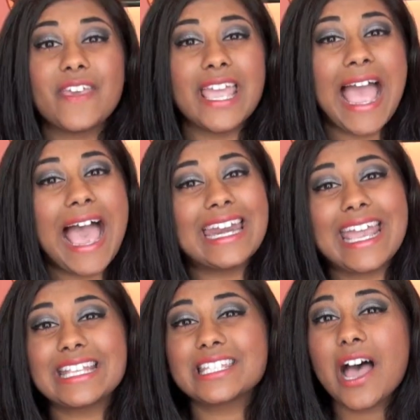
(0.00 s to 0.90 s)
They had
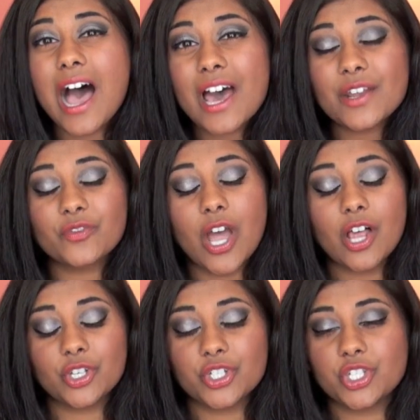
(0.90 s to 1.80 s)
a ton of
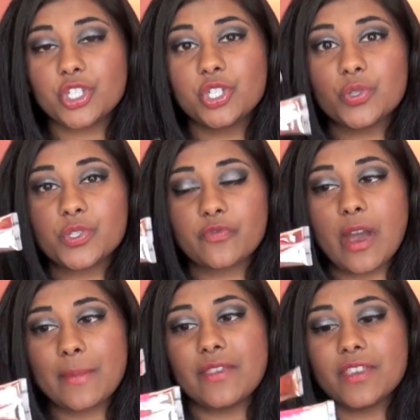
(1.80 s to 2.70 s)
colors to choose
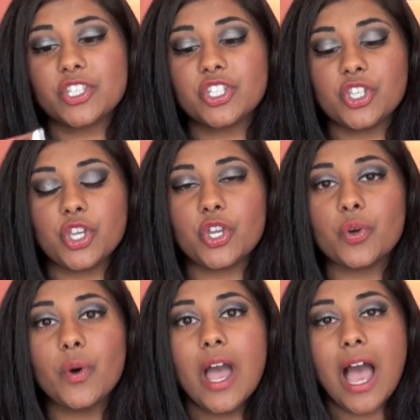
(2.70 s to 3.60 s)
from in this
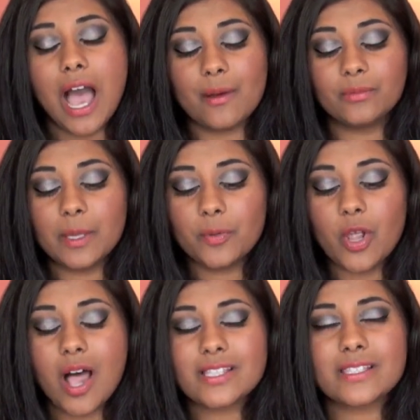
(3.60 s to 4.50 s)
new um, lip
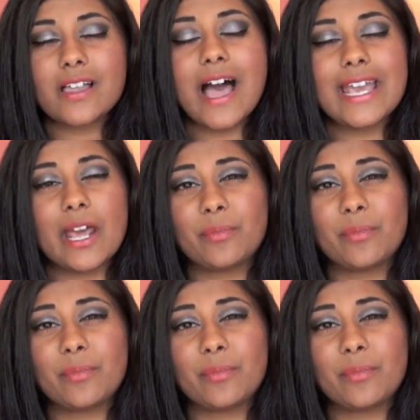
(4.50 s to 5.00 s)
gloss line.